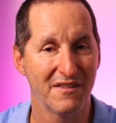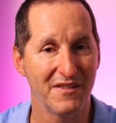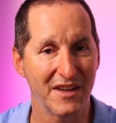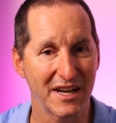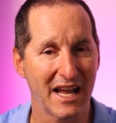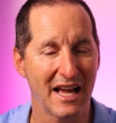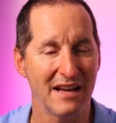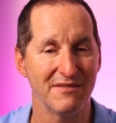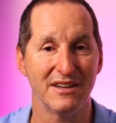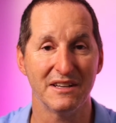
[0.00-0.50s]

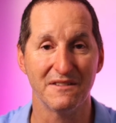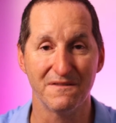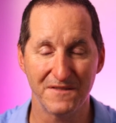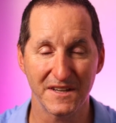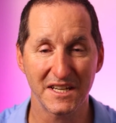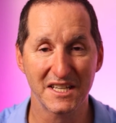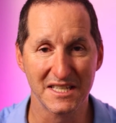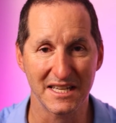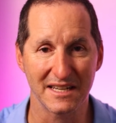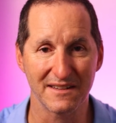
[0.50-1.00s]
that have a
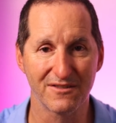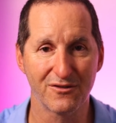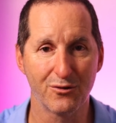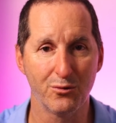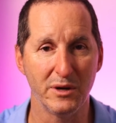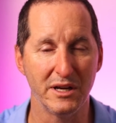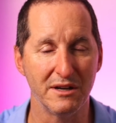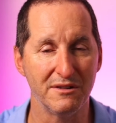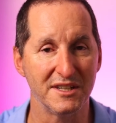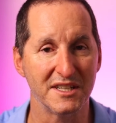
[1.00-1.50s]
fixed set of
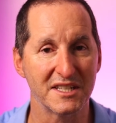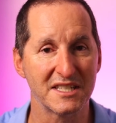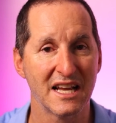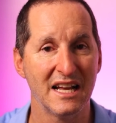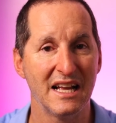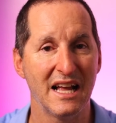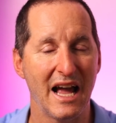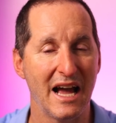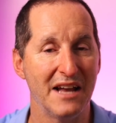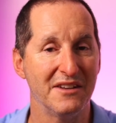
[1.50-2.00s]
queries
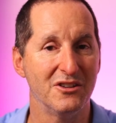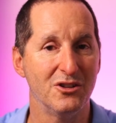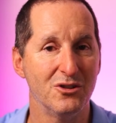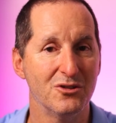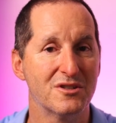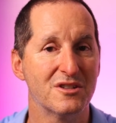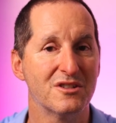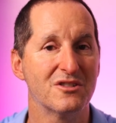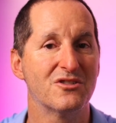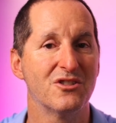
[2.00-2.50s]
and
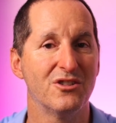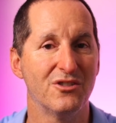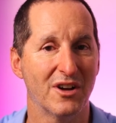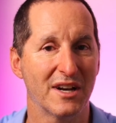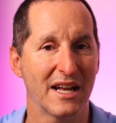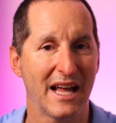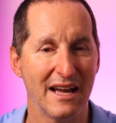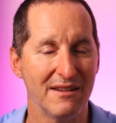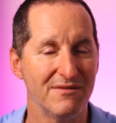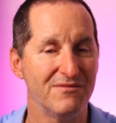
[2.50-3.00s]
users do
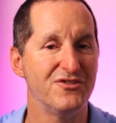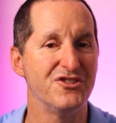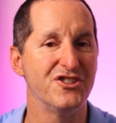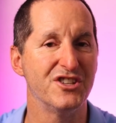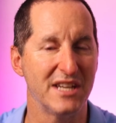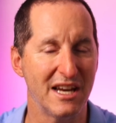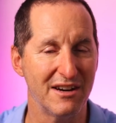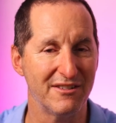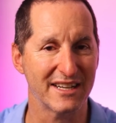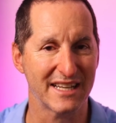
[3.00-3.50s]
not have
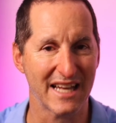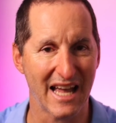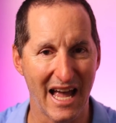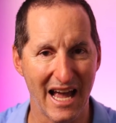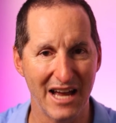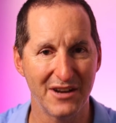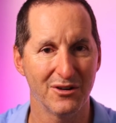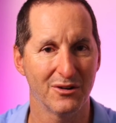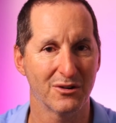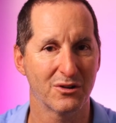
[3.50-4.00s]
generic
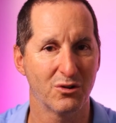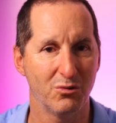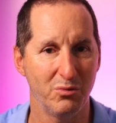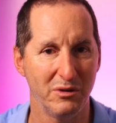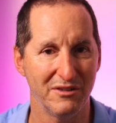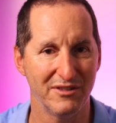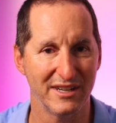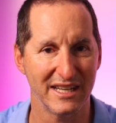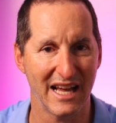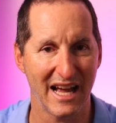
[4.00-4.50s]
ad hoc
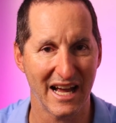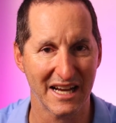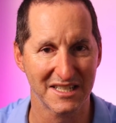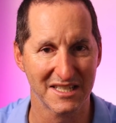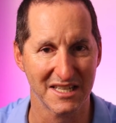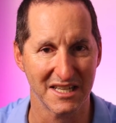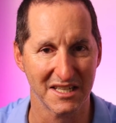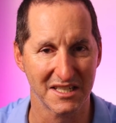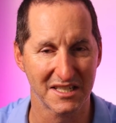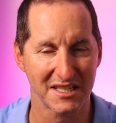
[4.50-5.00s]
query
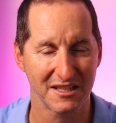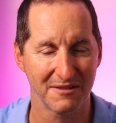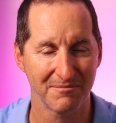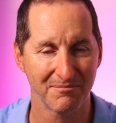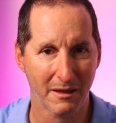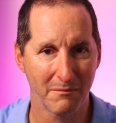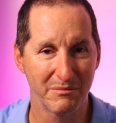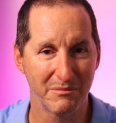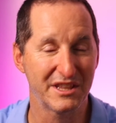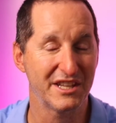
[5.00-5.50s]
access.
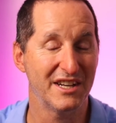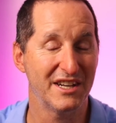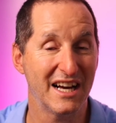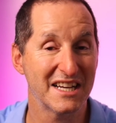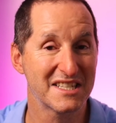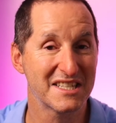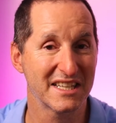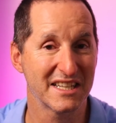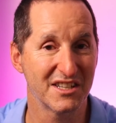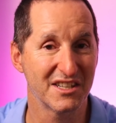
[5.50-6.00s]
But the
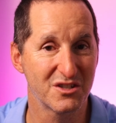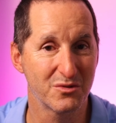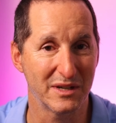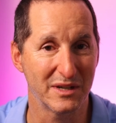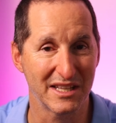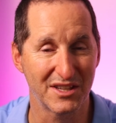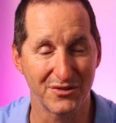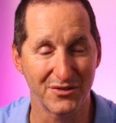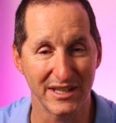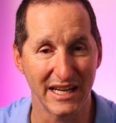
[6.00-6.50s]
nice thing in
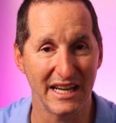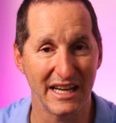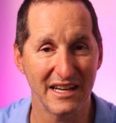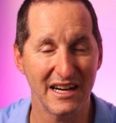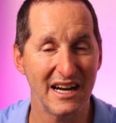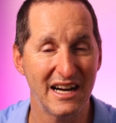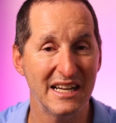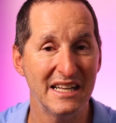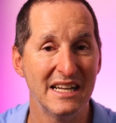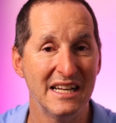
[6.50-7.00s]

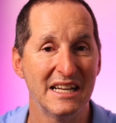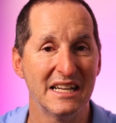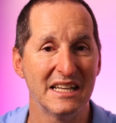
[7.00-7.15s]
23AI